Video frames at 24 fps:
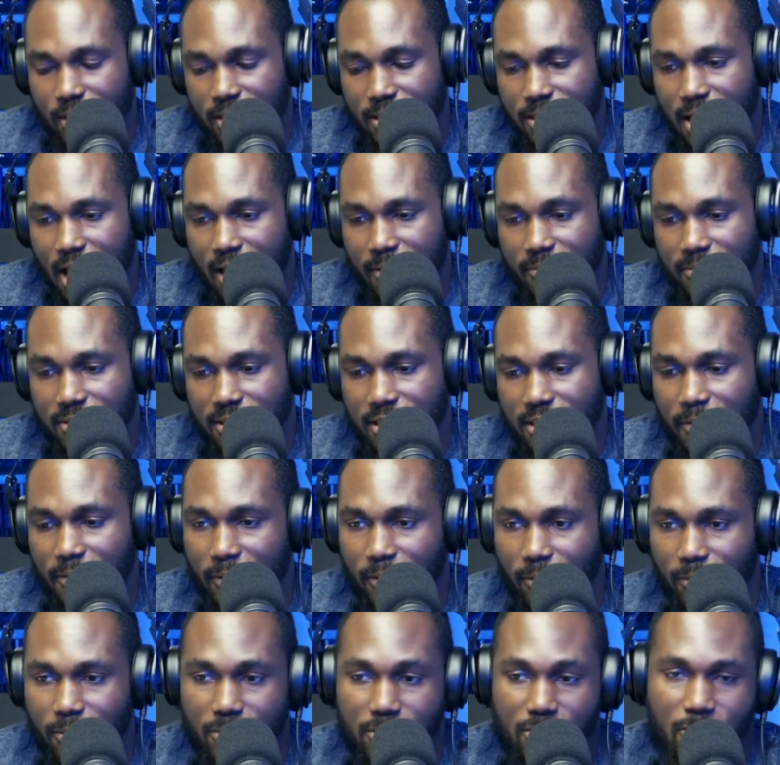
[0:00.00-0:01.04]
West Ham
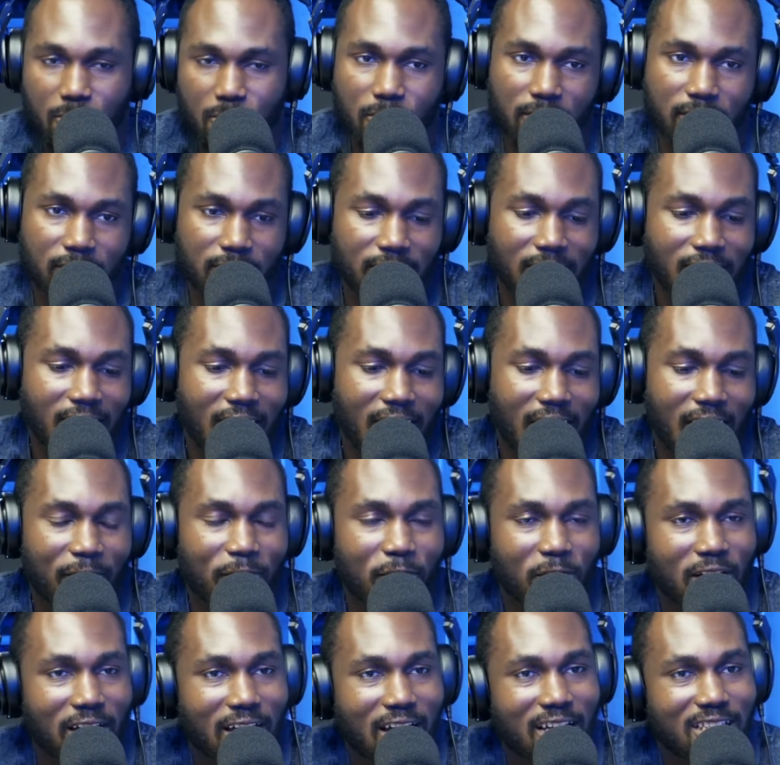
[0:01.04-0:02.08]
snippet. We was talking. I
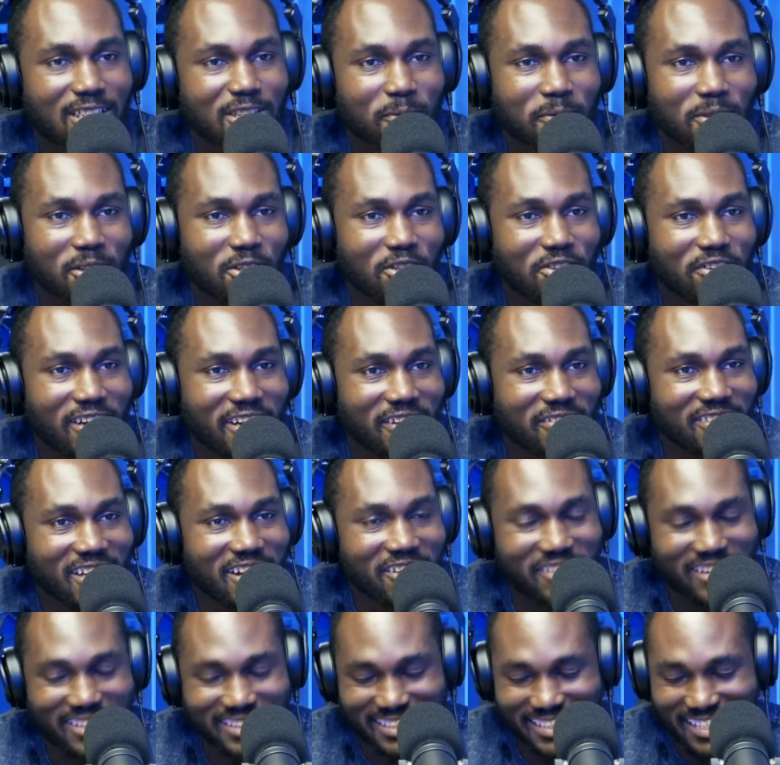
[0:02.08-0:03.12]
feel like I should be your creative
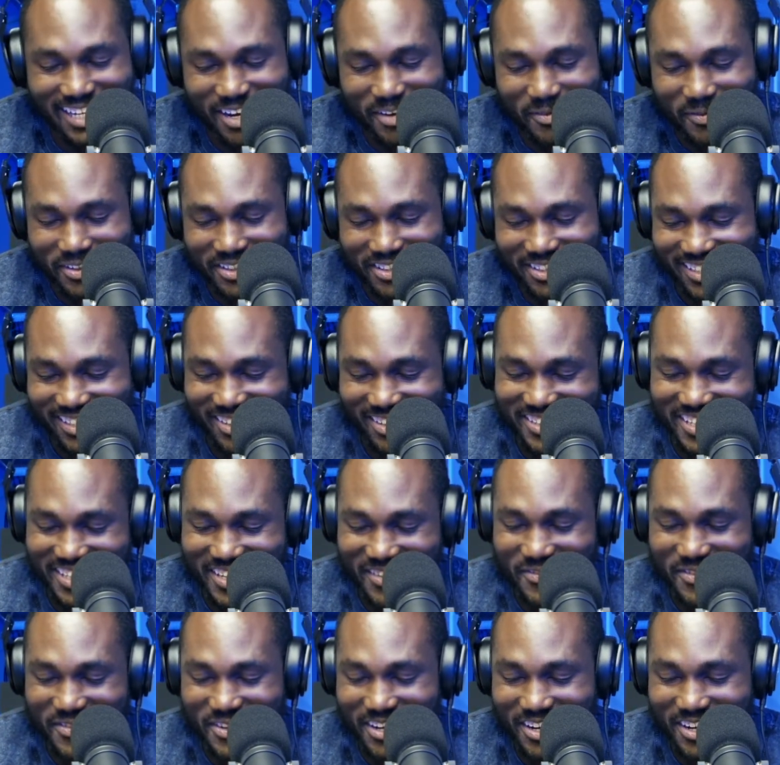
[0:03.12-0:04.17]
director now because I was
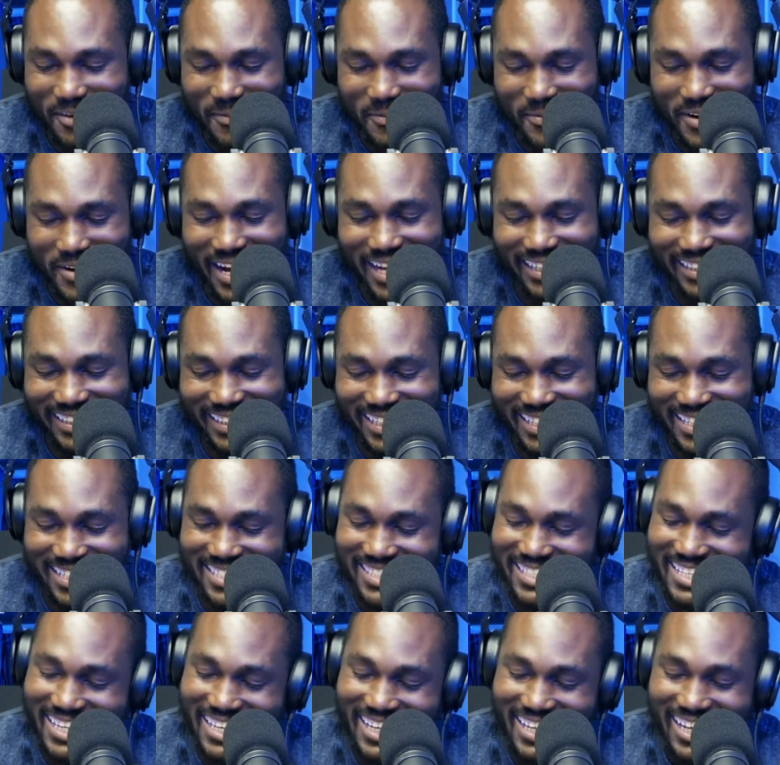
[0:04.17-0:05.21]
giving you a couple
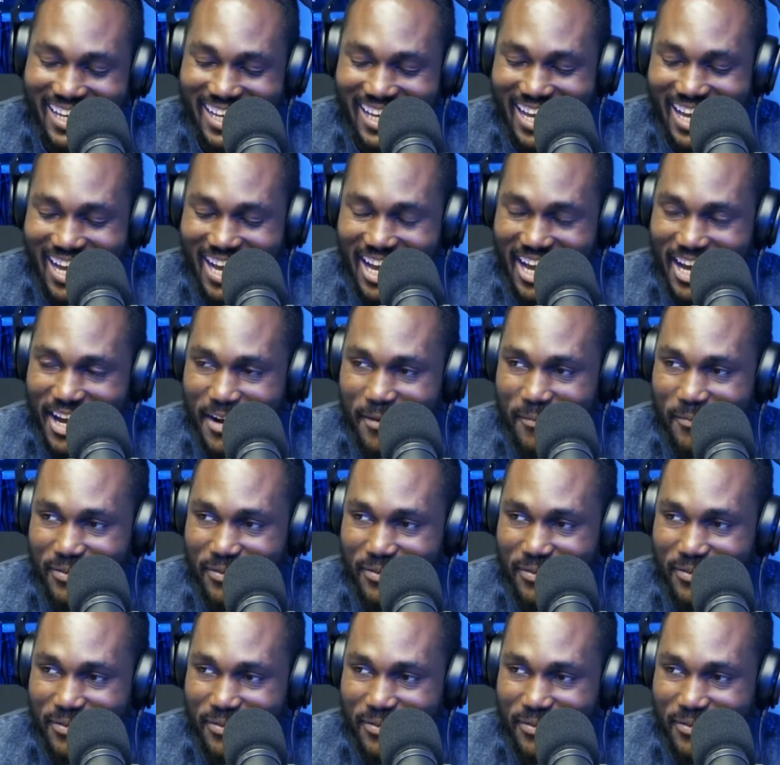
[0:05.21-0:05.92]
ideas there. Yeah, man.